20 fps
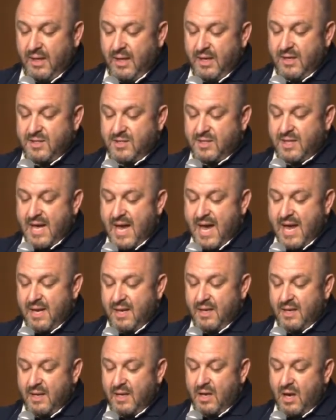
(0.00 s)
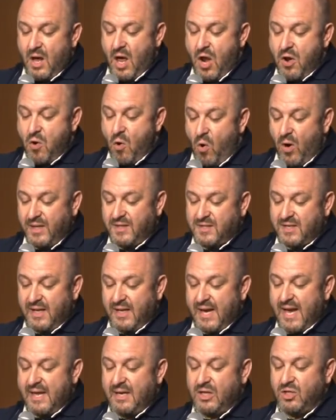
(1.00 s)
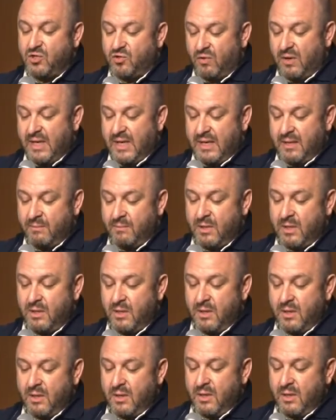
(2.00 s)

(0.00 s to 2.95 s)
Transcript: is that anointing and a dream